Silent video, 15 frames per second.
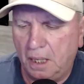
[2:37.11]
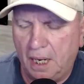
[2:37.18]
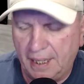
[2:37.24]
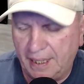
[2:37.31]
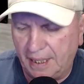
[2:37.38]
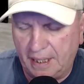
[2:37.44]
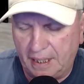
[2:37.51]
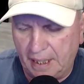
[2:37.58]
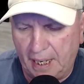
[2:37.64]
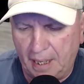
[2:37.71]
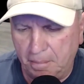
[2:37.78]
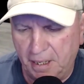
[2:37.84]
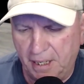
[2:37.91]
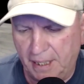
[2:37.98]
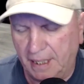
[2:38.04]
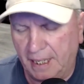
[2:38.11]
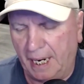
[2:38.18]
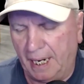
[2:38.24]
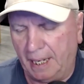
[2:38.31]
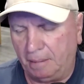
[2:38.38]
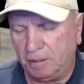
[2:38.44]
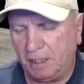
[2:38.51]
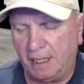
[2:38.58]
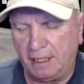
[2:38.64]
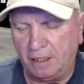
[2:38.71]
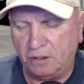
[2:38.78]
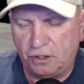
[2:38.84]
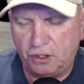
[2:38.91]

I didn't name any names. I didn't